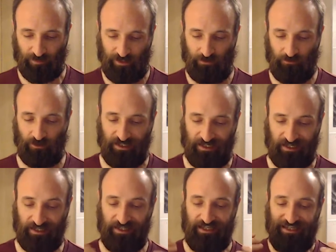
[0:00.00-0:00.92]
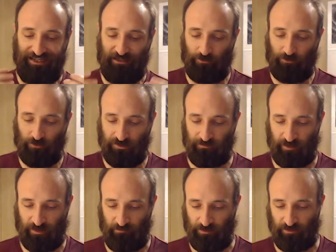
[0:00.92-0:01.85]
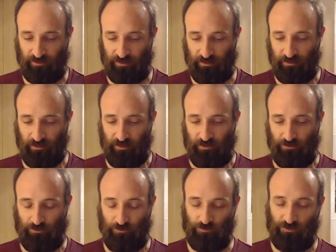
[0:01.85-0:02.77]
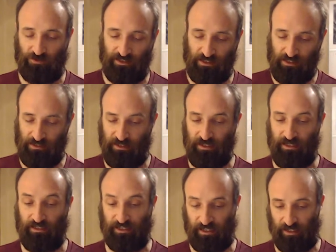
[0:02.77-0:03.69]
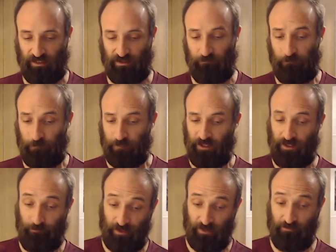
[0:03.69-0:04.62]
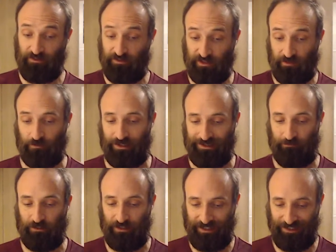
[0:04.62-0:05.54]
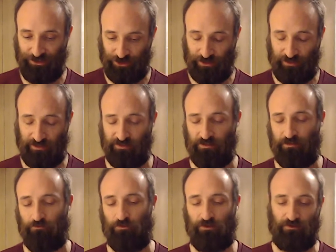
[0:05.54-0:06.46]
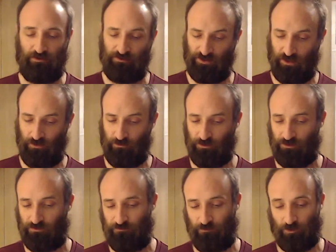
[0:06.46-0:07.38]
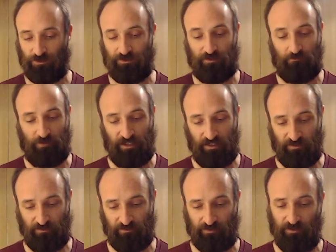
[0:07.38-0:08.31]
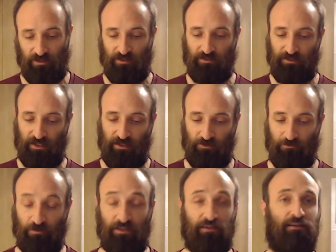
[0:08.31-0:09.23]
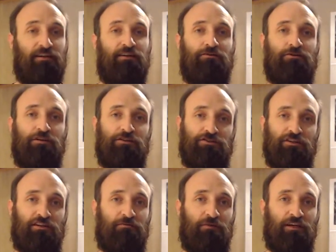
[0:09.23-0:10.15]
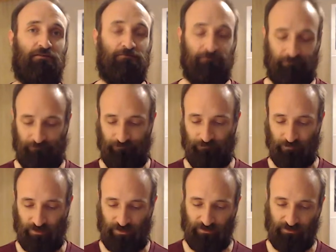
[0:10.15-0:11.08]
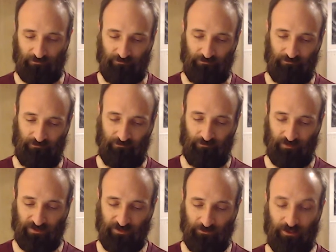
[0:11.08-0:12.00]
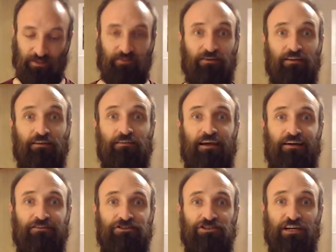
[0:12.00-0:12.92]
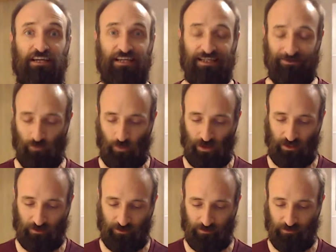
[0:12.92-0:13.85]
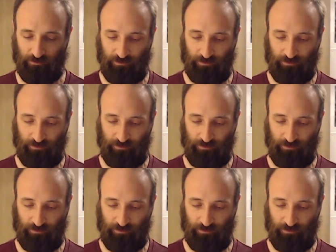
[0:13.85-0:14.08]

How can I increase my ability to see the end game and maybe set up combinations with skewers, forks, and pins to help me create a checkmate? Awesome. Let's see what I can get out of J.N. Walker.